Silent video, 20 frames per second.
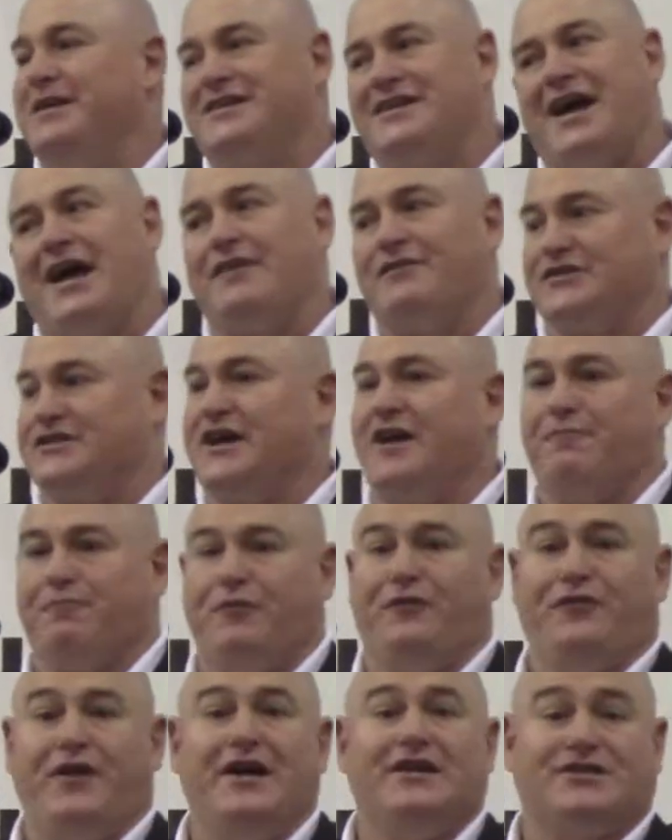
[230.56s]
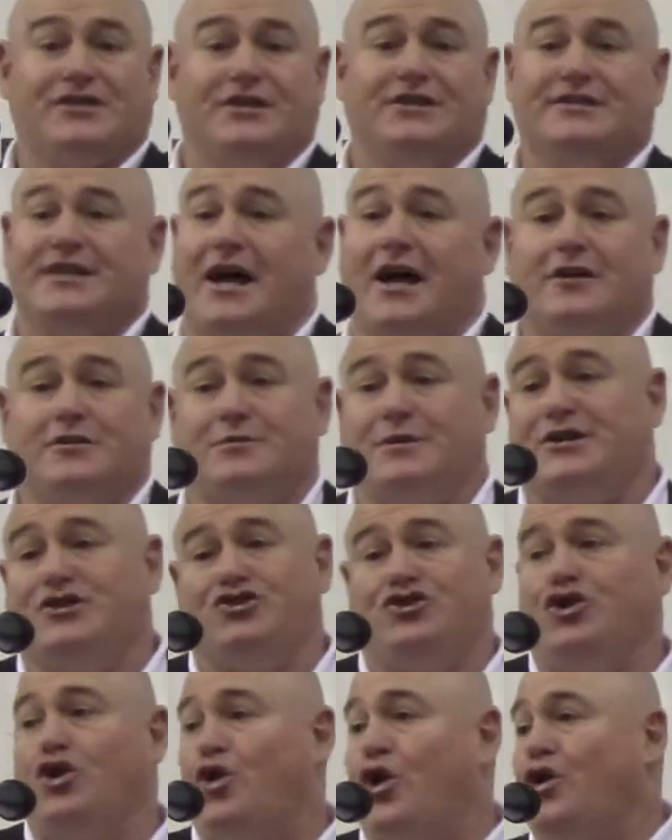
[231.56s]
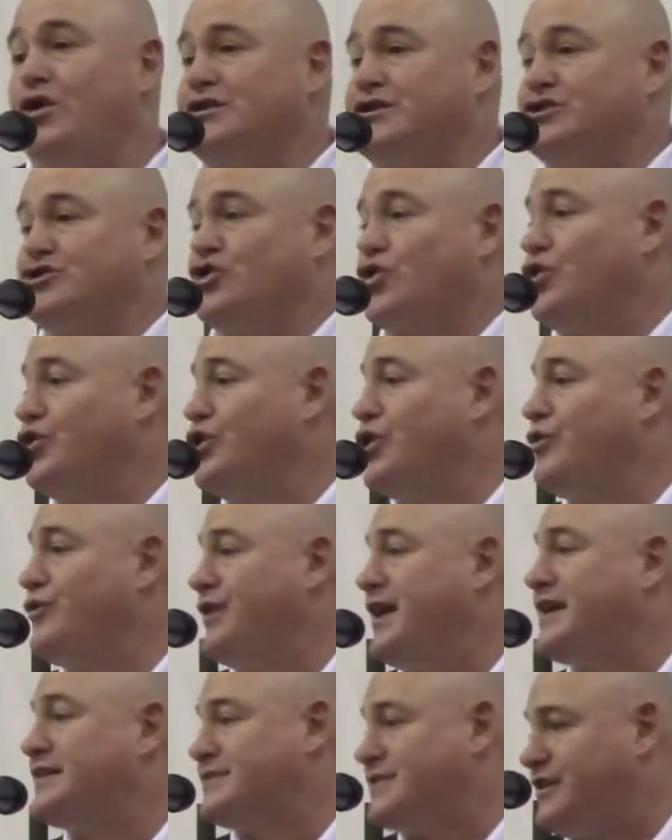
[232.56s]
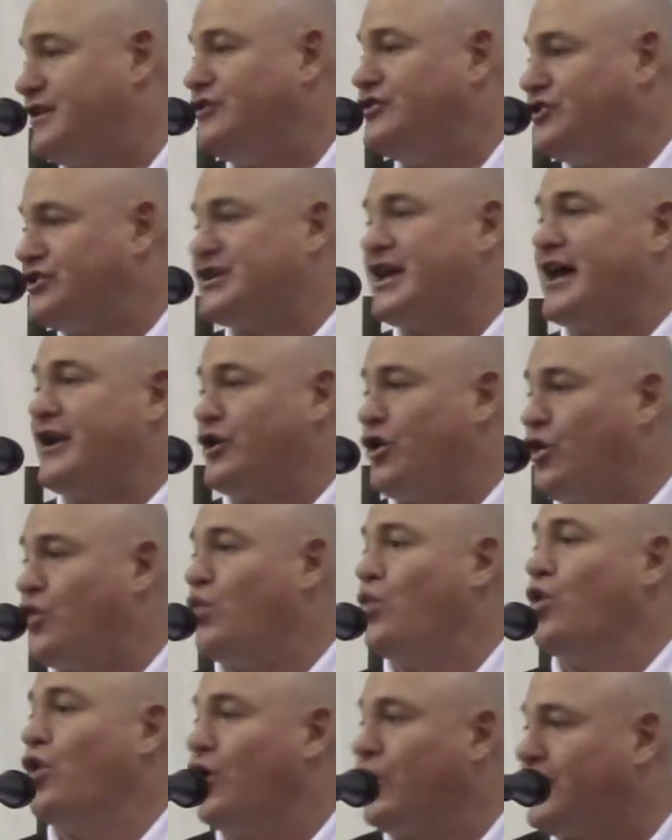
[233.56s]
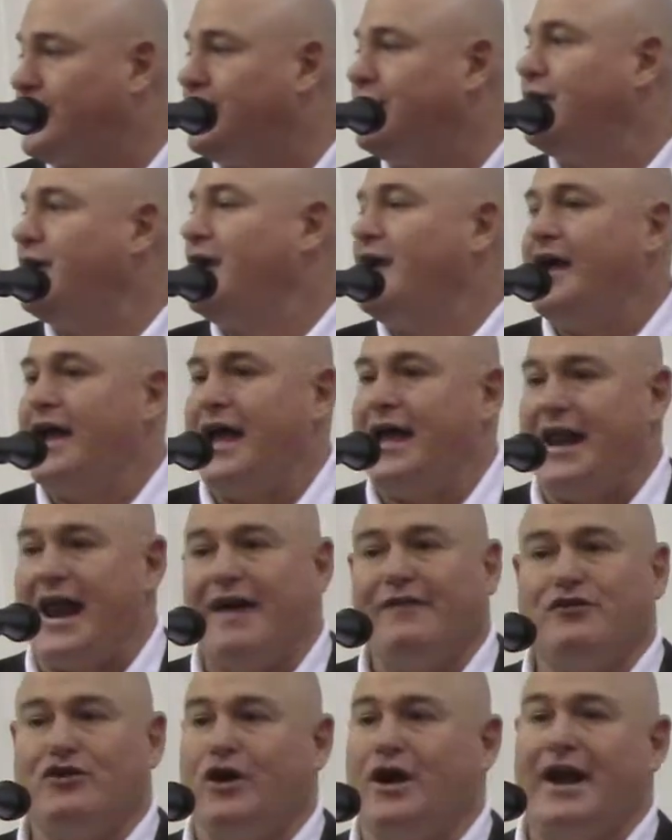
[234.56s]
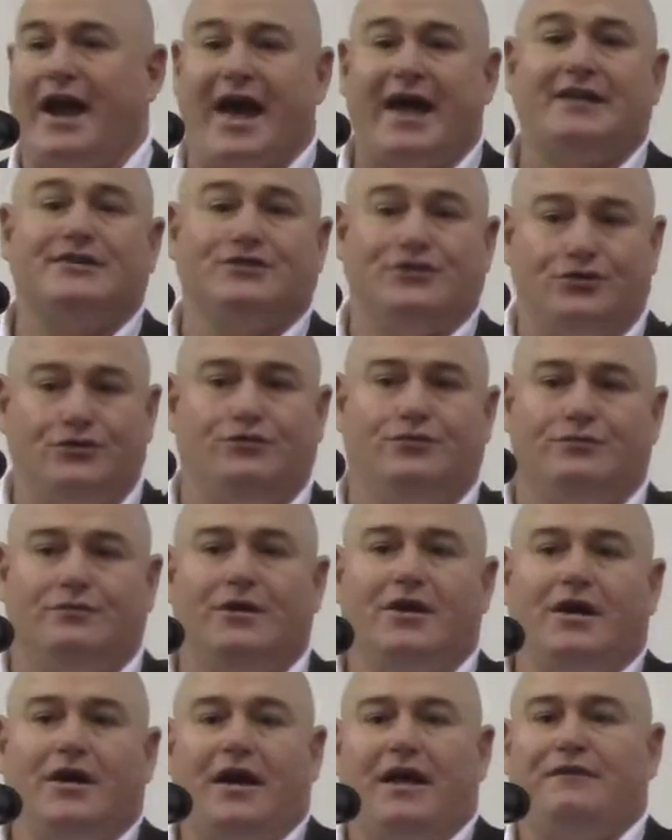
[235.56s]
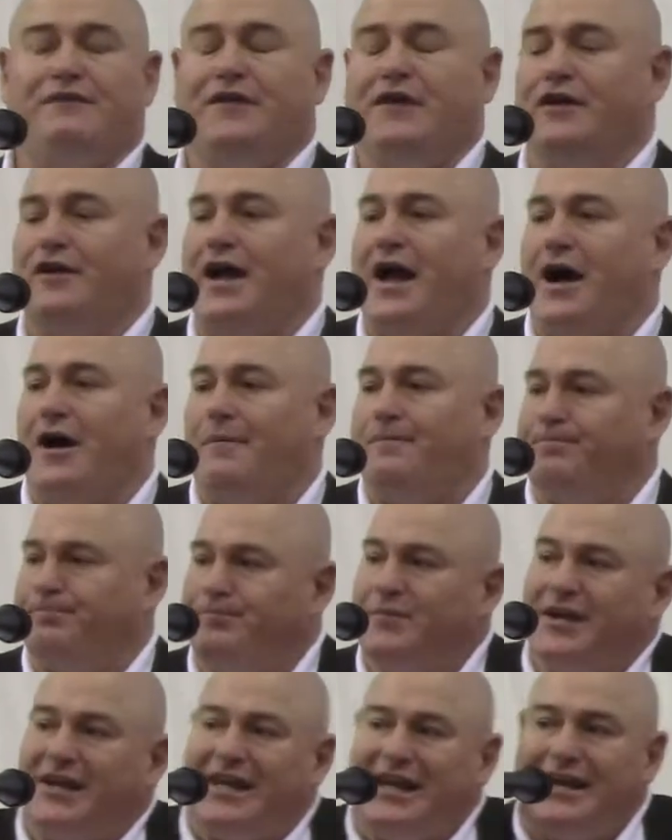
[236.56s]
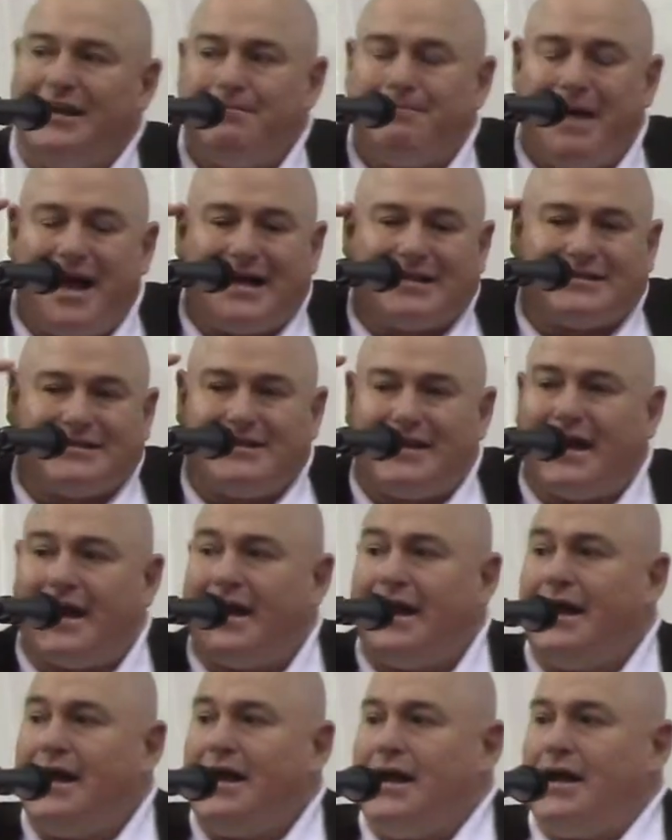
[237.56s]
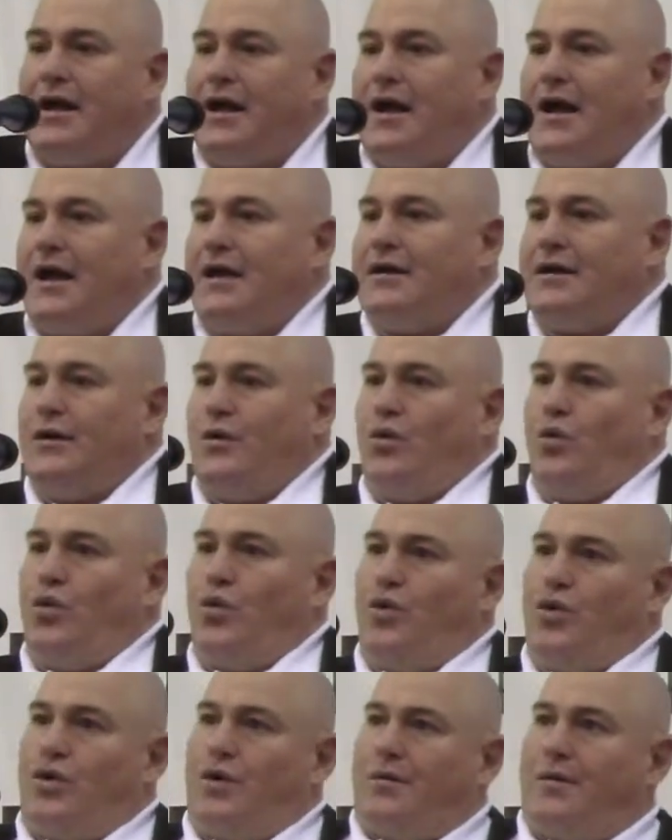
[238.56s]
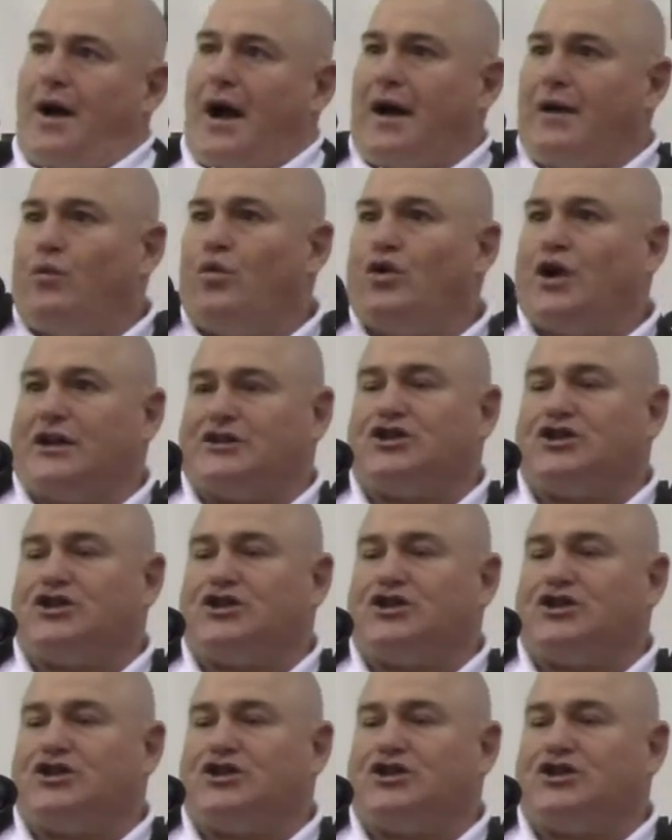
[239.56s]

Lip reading: be kind of a tough profession at times because you don't always control your own destiny. You just got to go to work and have a great attitude and figure it out. But getting back to that, I